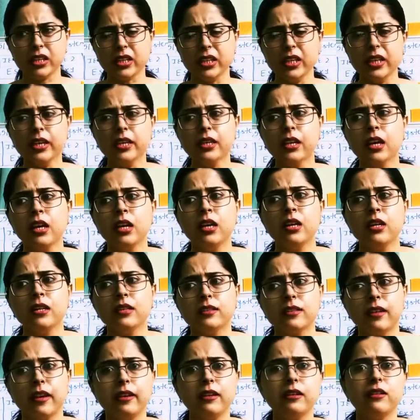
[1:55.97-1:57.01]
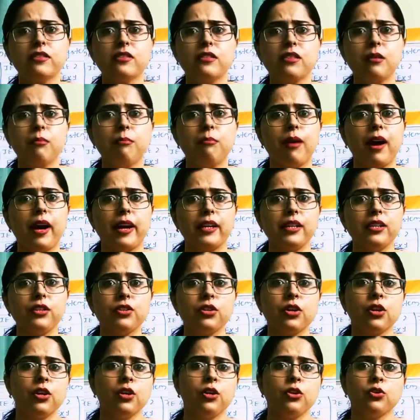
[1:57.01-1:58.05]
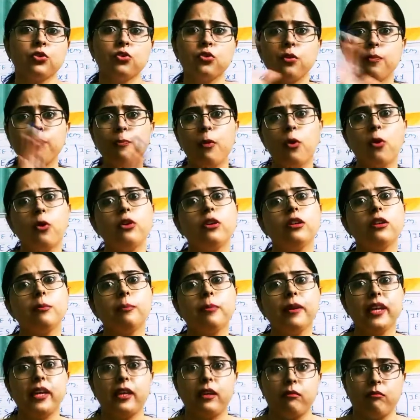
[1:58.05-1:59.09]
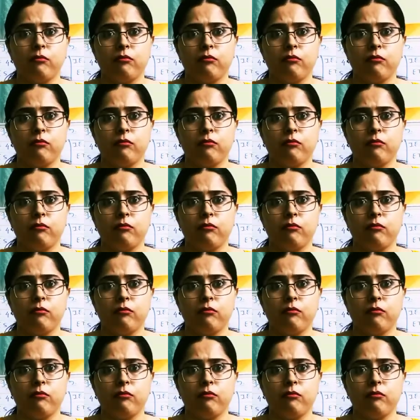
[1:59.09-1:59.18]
it sends the byte to port B.